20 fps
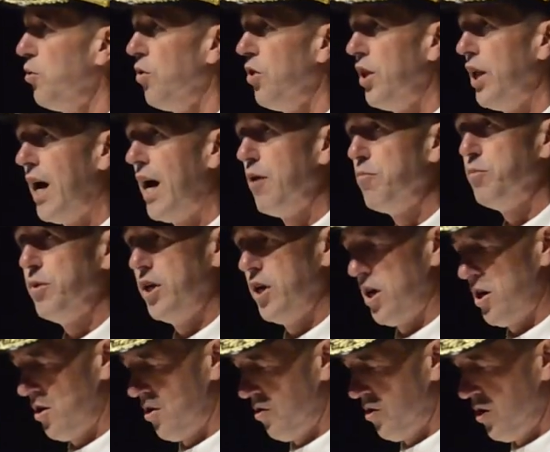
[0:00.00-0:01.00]
We will not
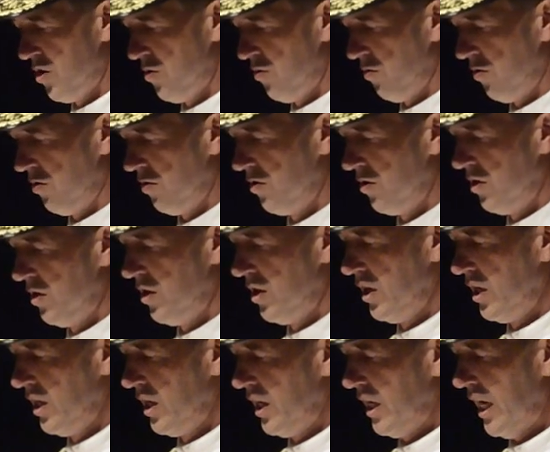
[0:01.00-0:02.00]
be on our own.
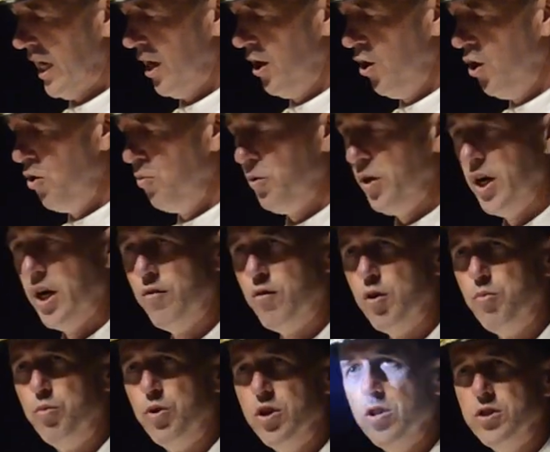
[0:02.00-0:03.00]
At home, we
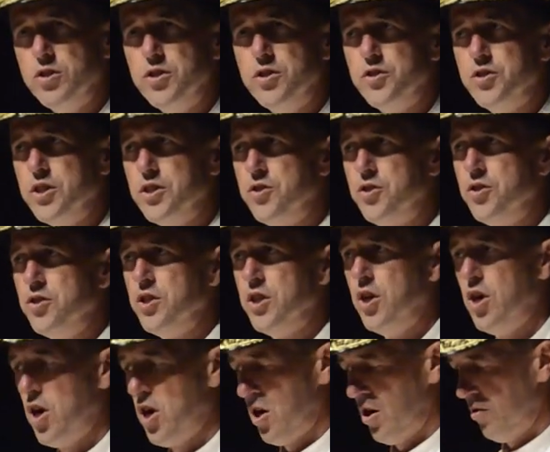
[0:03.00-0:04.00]
have our brothers and
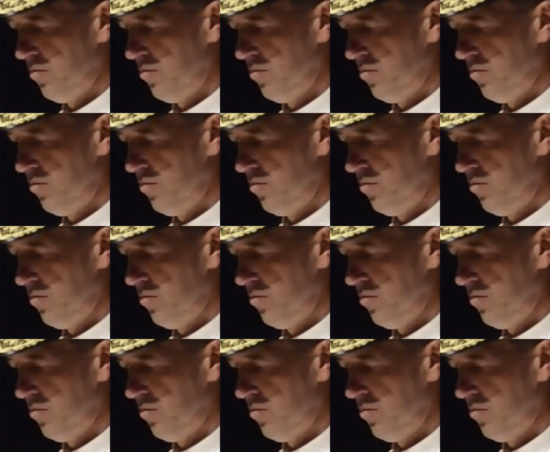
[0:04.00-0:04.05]
sisters in